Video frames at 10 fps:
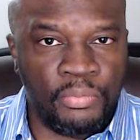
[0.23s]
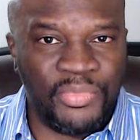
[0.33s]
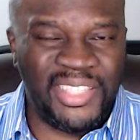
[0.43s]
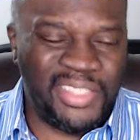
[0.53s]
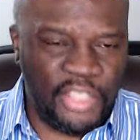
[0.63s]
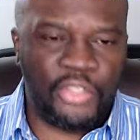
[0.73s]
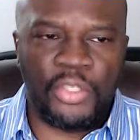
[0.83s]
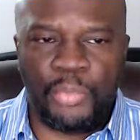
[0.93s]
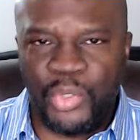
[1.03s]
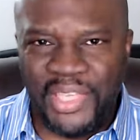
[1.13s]
He sees you
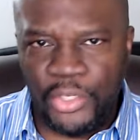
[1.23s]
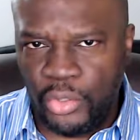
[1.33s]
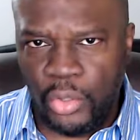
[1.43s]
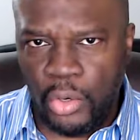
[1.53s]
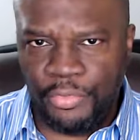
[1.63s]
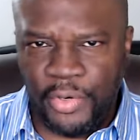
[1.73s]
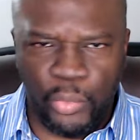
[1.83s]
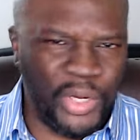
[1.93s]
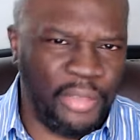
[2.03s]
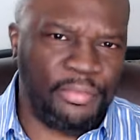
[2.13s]
as a potential girlfriend
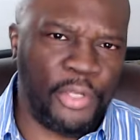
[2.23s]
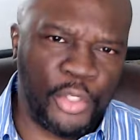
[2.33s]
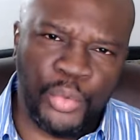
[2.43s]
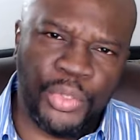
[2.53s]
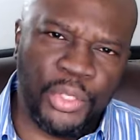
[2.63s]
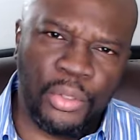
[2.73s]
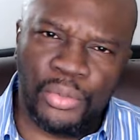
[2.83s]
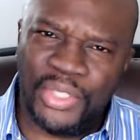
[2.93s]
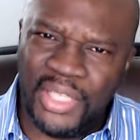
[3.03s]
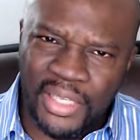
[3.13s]
when he flirts with you,
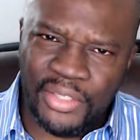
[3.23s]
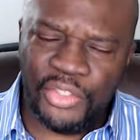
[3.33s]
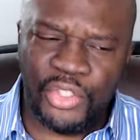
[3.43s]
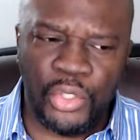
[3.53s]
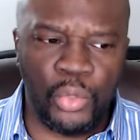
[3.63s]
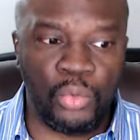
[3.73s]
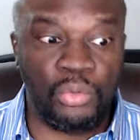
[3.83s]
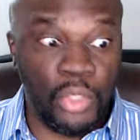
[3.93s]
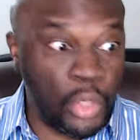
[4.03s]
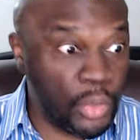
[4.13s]
teases you,
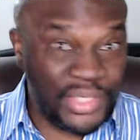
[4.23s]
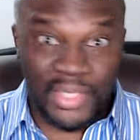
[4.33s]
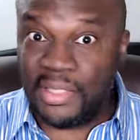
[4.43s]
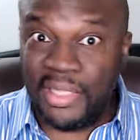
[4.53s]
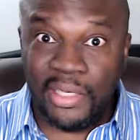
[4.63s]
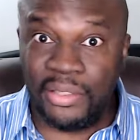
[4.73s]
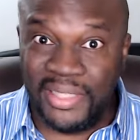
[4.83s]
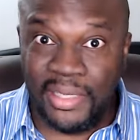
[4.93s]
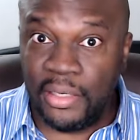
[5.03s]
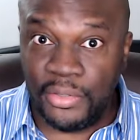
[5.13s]
notices little
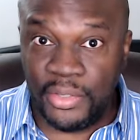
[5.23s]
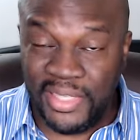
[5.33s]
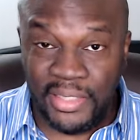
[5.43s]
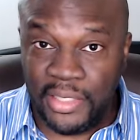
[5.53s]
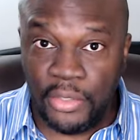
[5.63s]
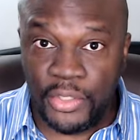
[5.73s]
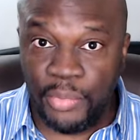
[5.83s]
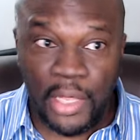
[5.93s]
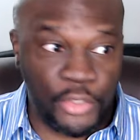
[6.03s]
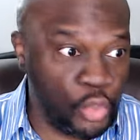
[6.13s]
de- details
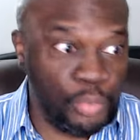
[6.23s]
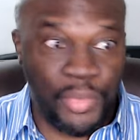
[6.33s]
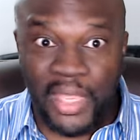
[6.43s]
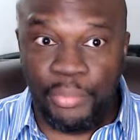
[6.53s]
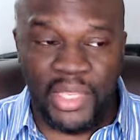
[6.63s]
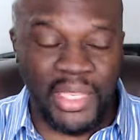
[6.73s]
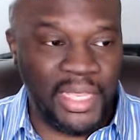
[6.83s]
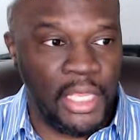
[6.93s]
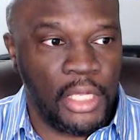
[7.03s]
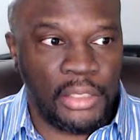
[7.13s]
about you.
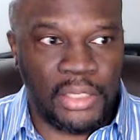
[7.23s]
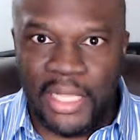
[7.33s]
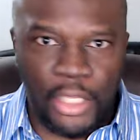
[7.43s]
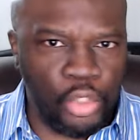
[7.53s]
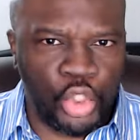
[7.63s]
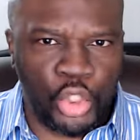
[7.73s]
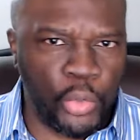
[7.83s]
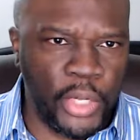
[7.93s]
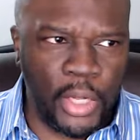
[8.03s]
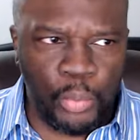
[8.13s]
Maybe today you
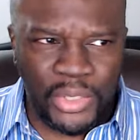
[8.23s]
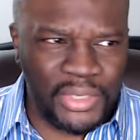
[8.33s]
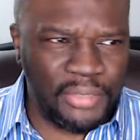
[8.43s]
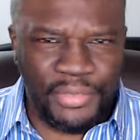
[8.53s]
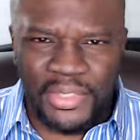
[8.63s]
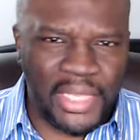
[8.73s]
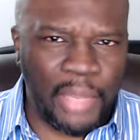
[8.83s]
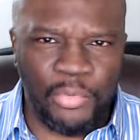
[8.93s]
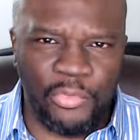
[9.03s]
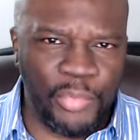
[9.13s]
showed up with a different
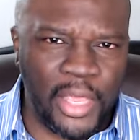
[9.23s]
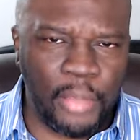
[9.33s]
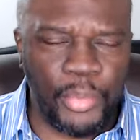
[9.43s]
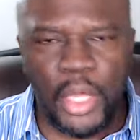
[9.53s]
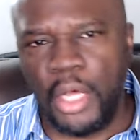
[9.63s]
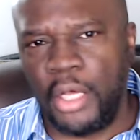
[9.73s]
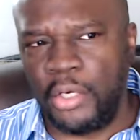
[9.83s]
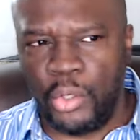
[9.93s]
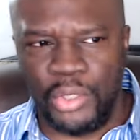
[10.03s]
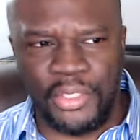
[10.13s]
type of makeup on
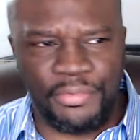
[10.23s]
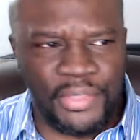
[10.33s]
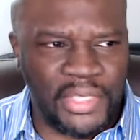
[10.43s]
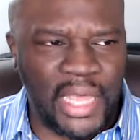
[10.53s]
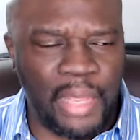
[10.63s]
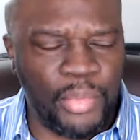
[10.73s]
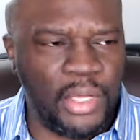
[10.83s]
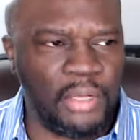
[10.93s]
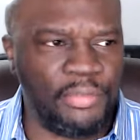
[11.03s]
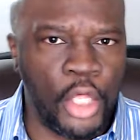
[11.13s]
or a different type
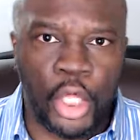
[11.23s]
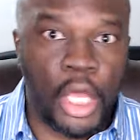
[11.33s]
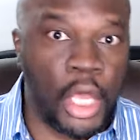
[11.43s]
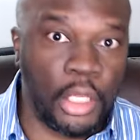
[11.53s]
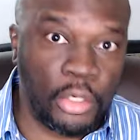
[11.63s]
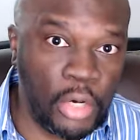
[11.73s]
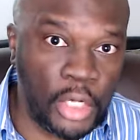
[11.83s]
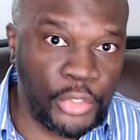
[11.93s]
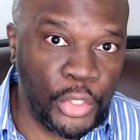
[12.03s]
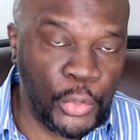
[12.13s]
of color
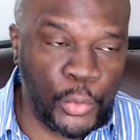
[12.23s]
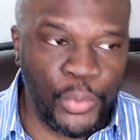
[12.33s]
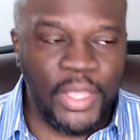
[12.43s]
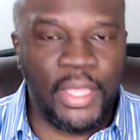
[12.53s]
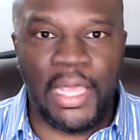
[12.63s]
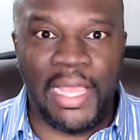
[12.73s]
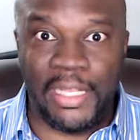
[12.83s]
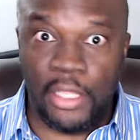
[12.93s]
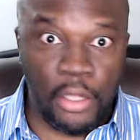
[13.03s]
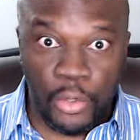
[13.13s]
on you. And
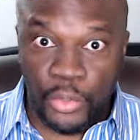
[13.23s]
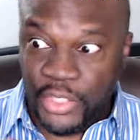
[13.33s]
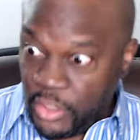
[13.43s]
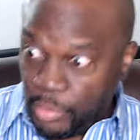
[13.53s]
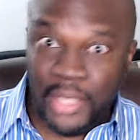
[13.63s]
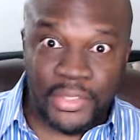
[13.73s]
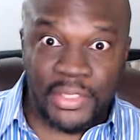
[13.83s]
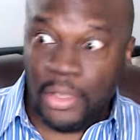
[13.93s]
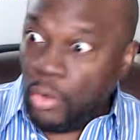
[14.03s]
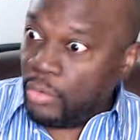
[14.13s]
he goes, he spots it,
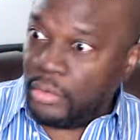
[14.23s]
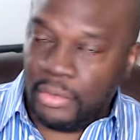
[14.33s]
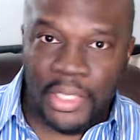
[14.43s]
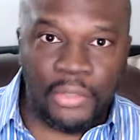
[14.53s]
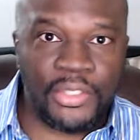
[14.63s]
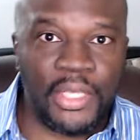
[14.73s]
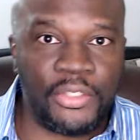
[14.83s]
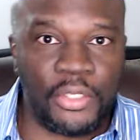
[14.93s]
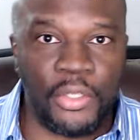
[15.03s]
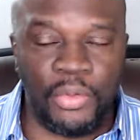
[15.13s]
like, oh, that looks
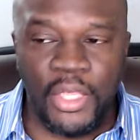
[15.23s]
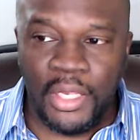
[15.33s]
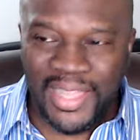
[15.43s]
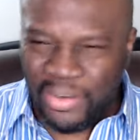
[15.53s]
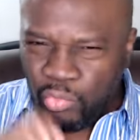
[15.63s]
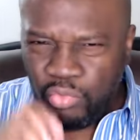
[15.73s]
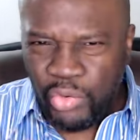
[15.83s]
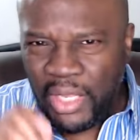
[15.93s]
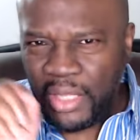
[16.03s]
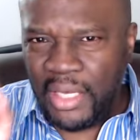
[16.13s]
nice on you. Like
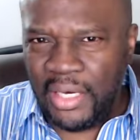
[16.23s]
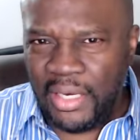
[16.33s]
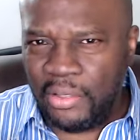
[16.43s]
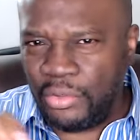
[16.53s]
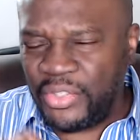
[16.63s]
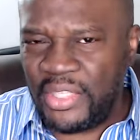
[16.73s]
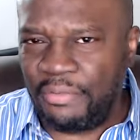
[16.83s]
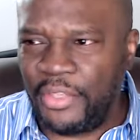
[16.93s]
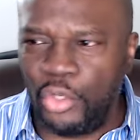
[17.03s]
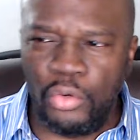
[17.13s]
really little
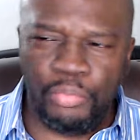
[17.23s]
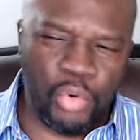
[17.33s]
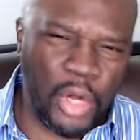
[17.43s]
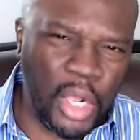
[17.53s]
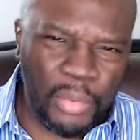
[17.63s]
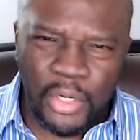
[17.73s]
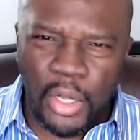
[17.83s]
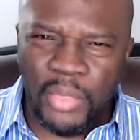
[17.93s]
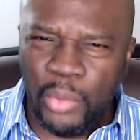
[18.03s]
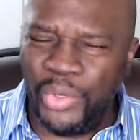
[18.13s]
stuff that you probably
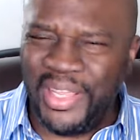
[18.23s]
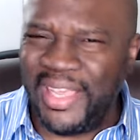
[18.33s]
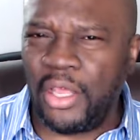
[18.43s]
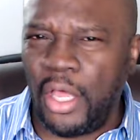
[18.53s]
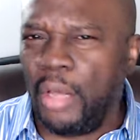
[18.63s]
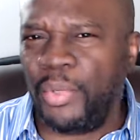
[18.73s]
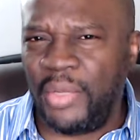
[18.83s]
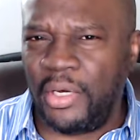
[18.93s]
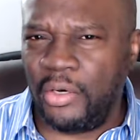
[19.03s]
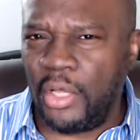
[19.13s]
normally wouldn't get
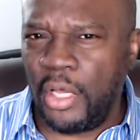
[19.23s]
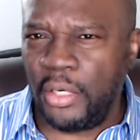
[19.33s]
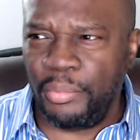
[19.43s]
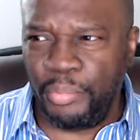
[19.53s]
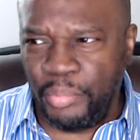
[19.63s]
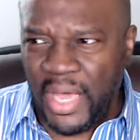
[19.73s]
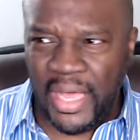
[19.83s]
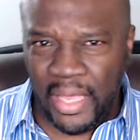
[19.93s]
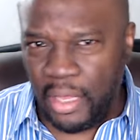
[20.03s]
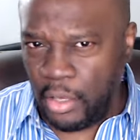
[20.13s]
complimented on
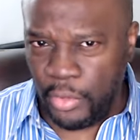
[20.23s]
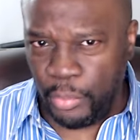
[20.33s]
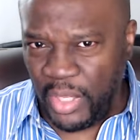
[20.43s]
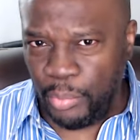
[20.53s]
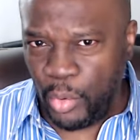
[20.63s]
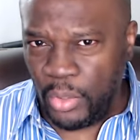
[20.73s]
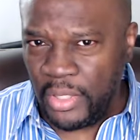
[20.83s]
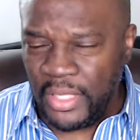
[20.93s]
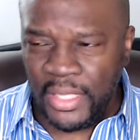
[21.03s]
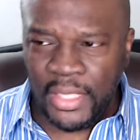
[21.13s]
by other people.